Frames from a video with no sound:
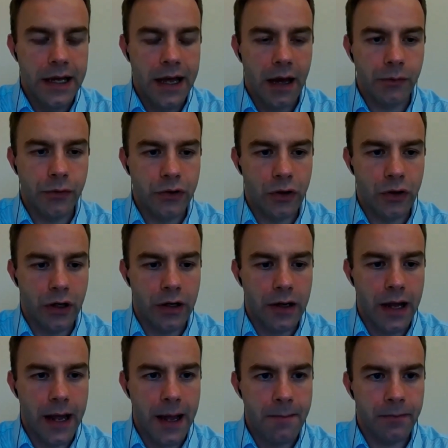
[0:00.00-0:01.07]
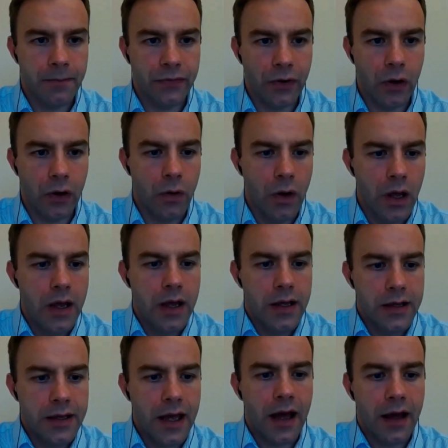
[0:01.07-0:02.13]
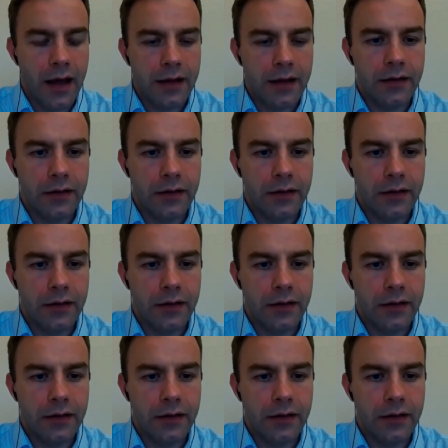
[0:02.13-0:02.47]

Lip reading: I'm sure. So yeah,